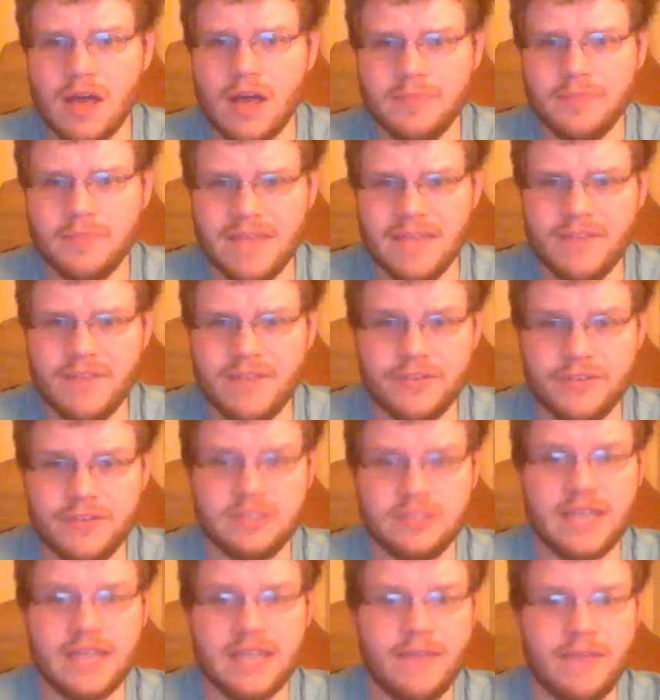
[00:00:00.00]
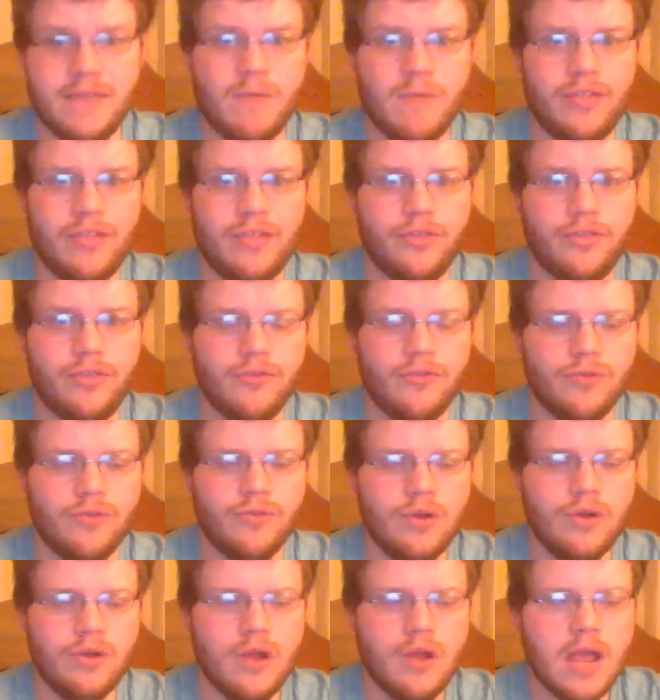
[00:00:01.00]
update videos, because
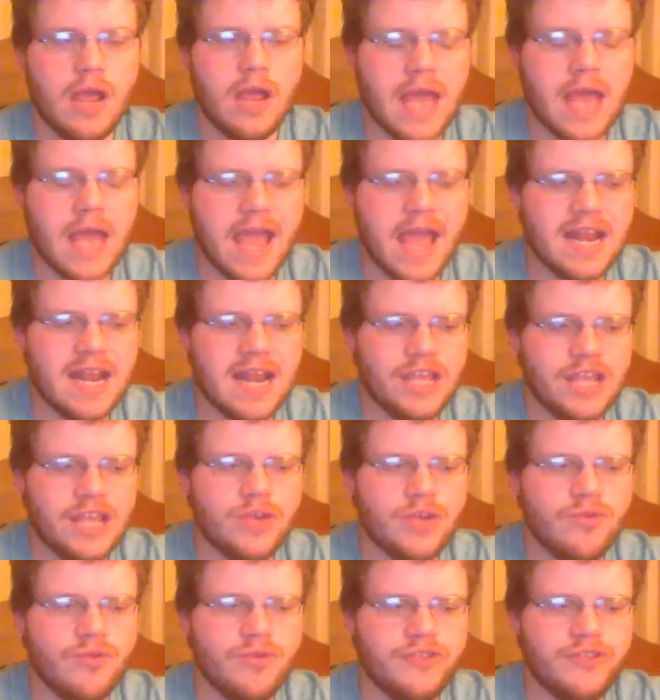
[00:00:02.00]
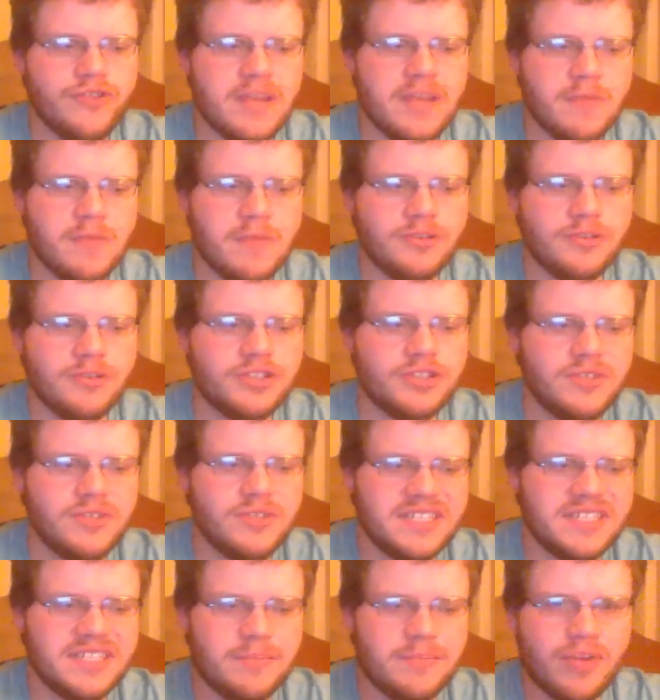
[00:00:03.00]
I had a huge emotional
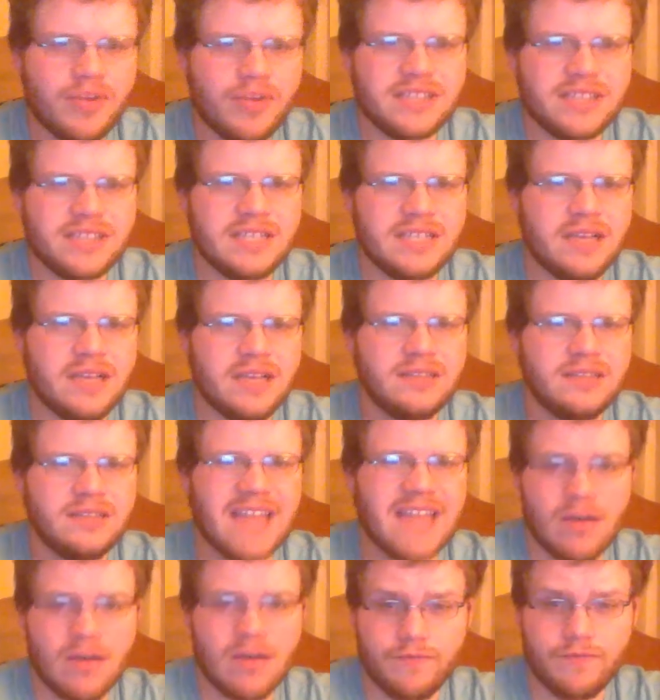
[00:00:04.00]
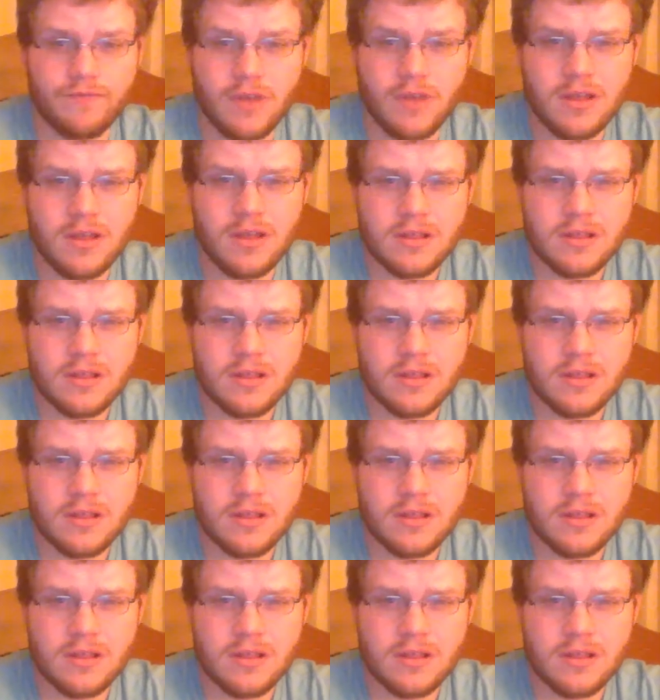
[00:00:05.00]
and depressing downfall.